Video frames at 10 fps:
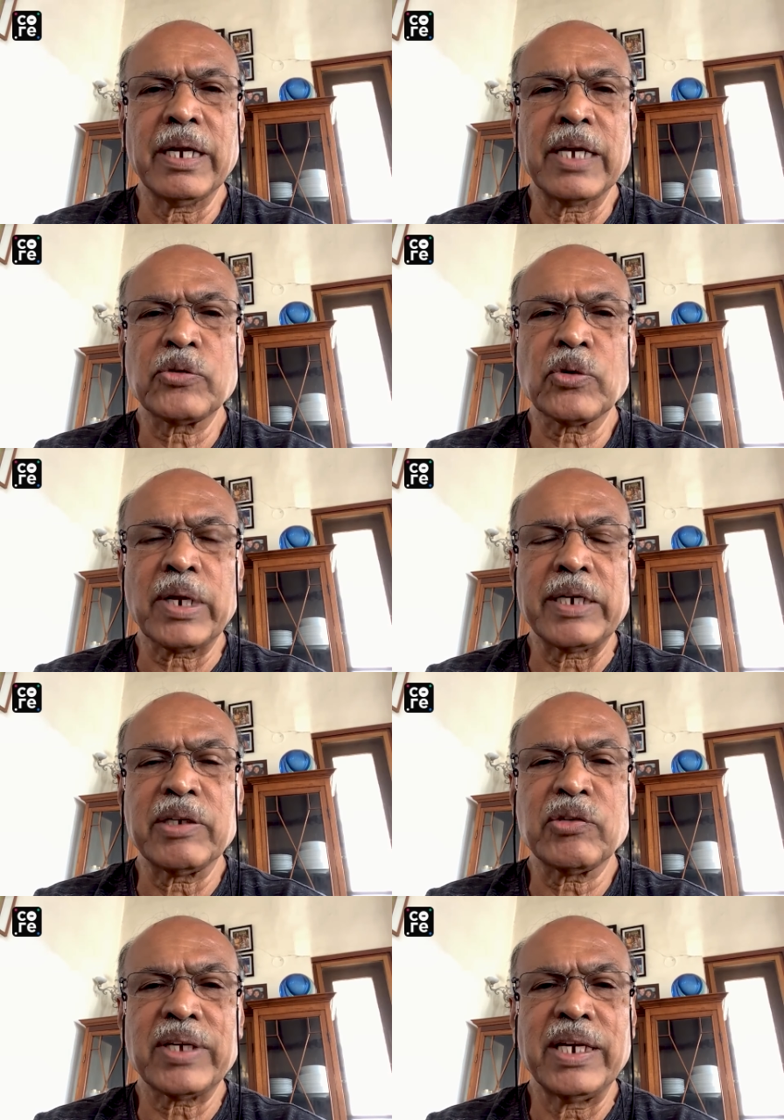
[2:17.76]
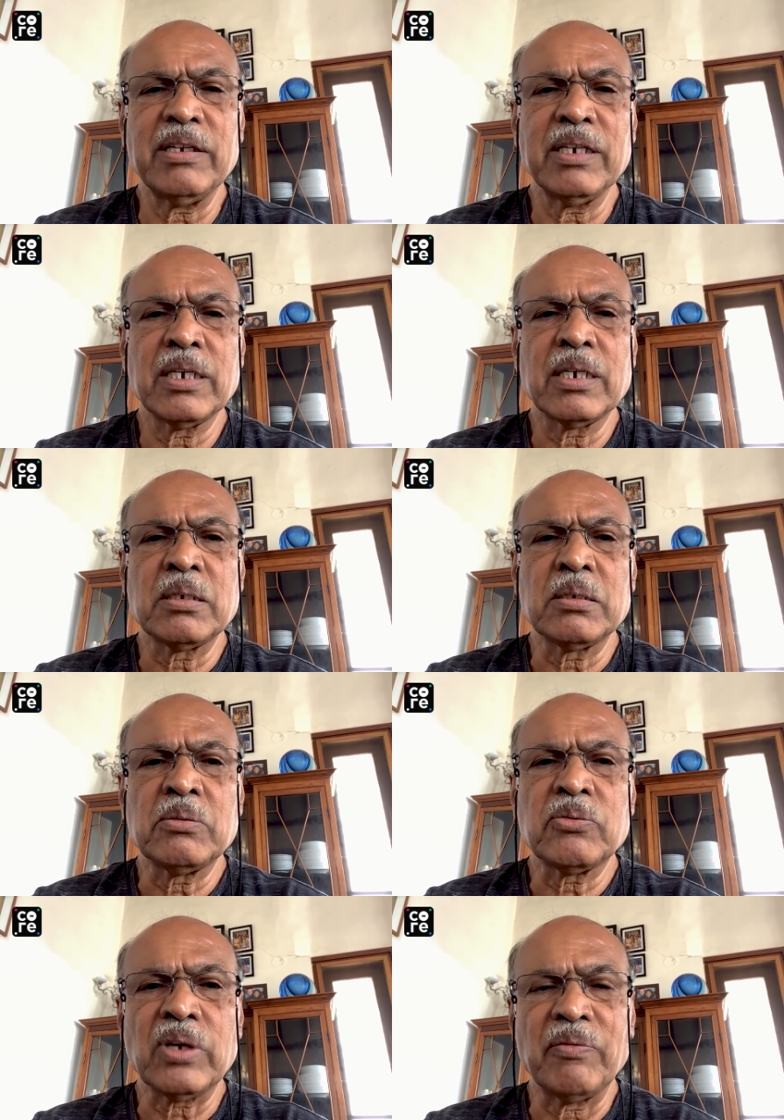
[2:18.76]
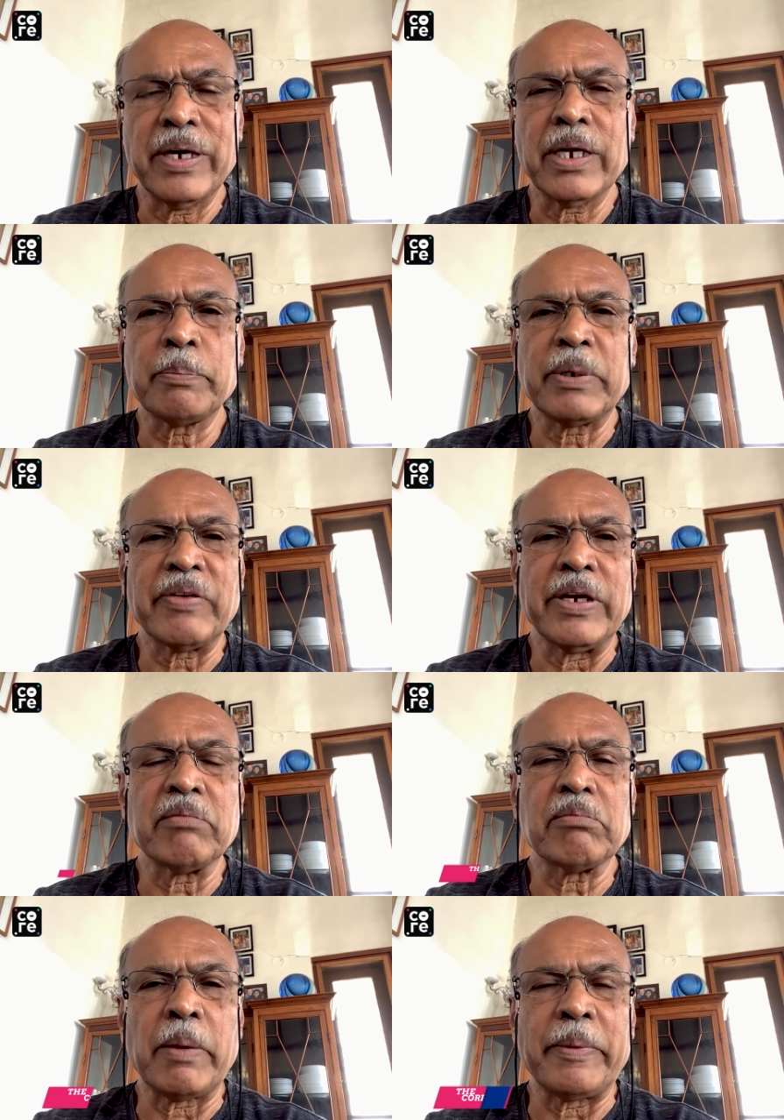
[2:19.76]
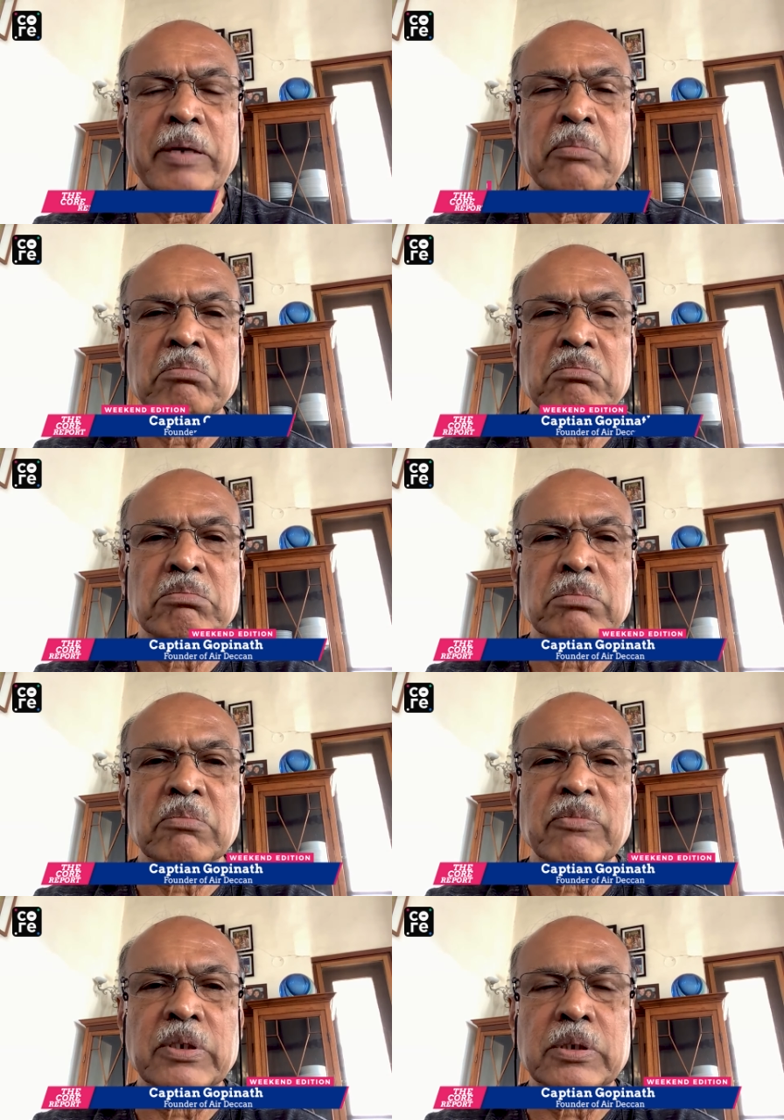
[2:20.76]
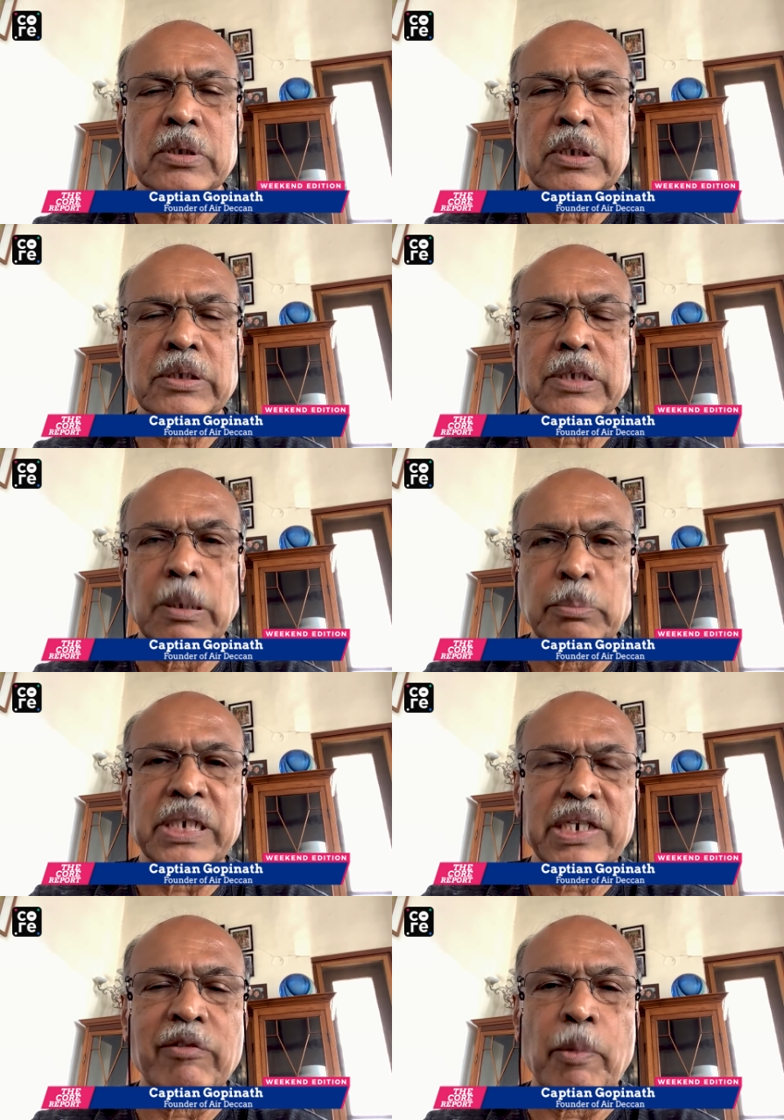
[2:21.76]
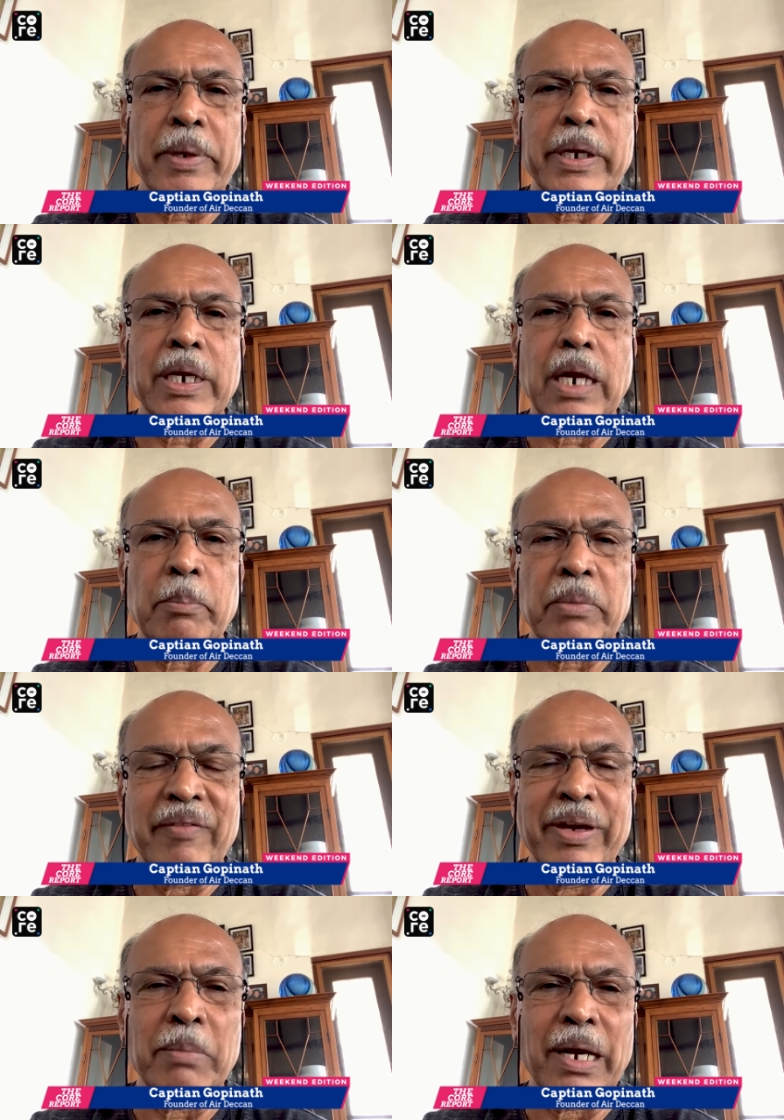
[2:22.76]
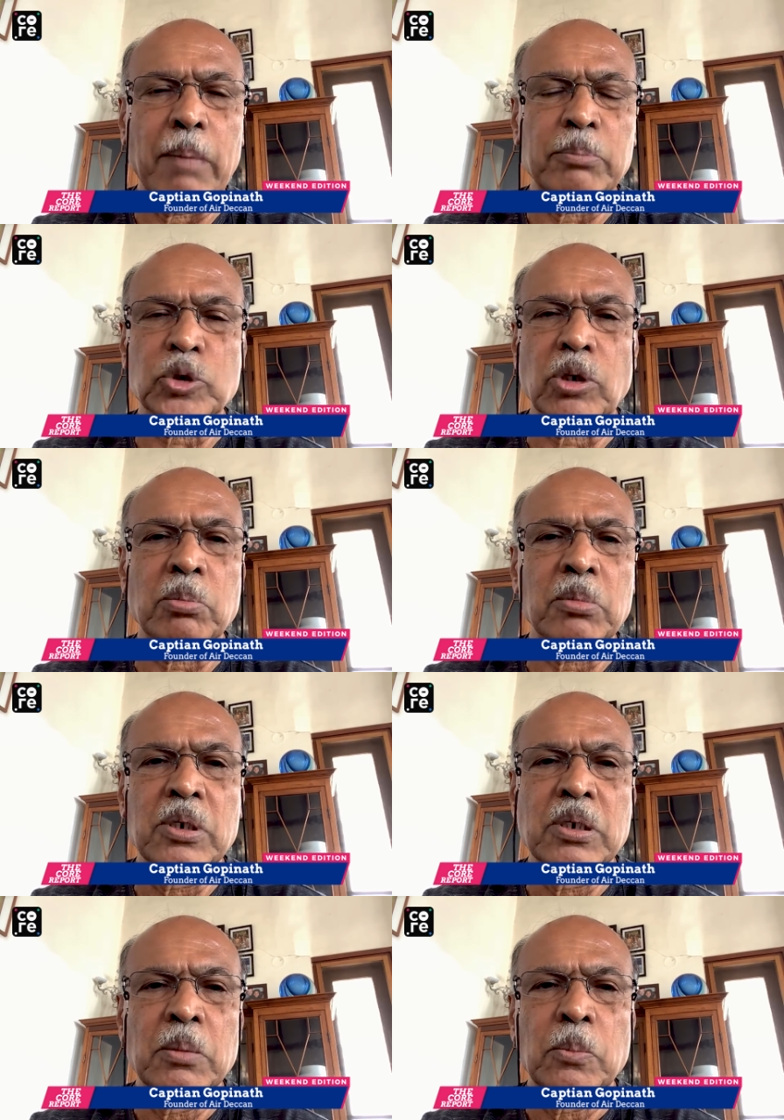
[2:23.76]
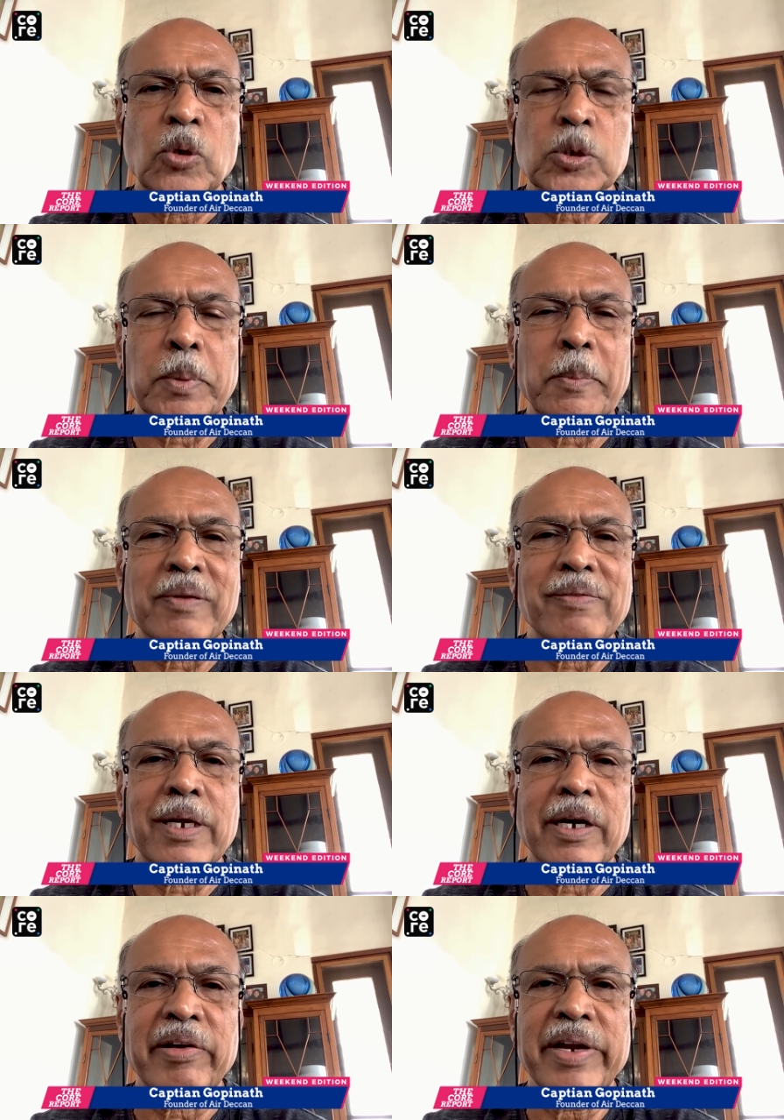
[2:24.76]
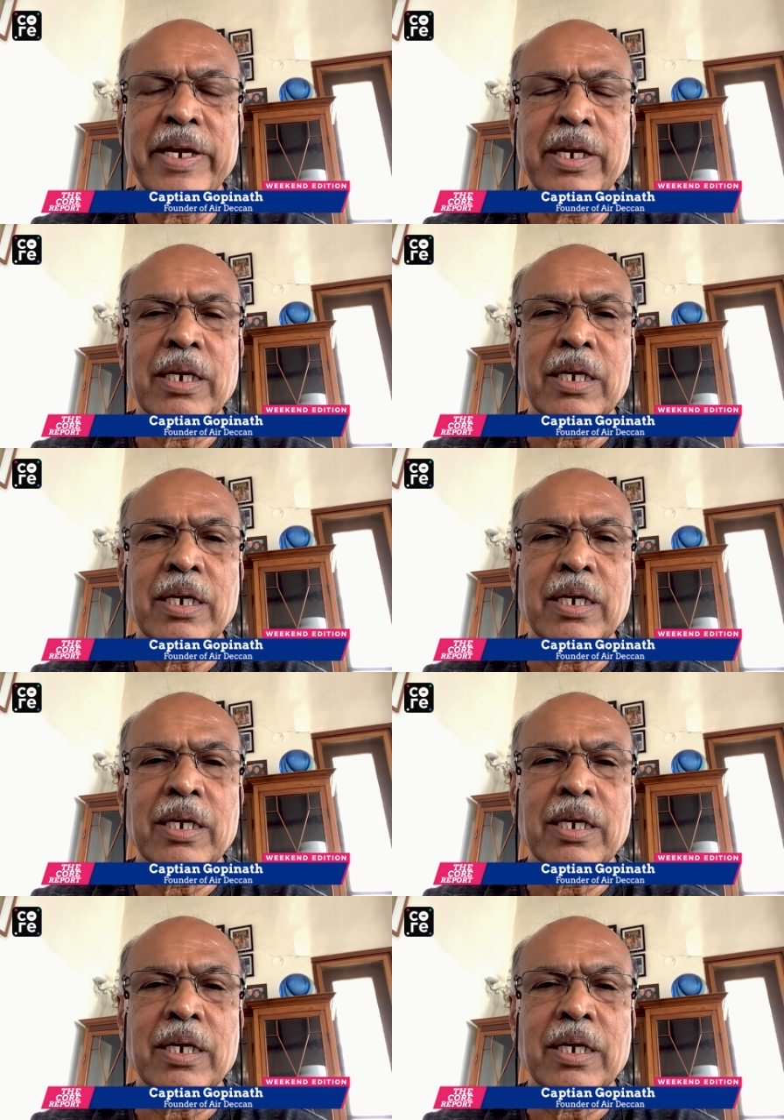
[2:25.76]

as you rightly said, somewhere between, maybe the subjective opinion I'm giving, but I'm sure most people will agree.